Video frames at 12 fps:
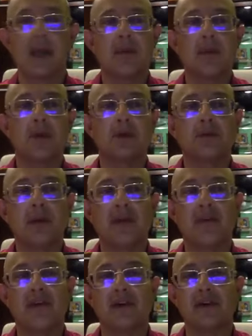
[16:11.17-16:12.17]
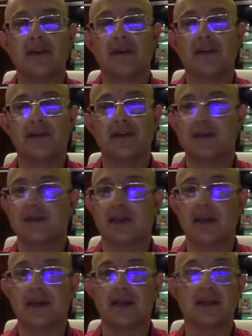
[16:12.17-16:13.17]
because my father, it's
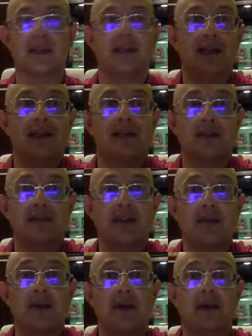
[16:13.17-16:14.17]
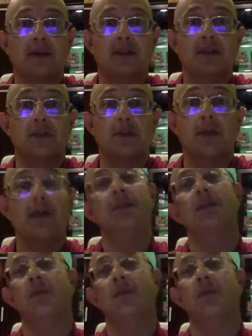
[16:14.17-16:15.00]
like, he said, it's the same colors as your painting.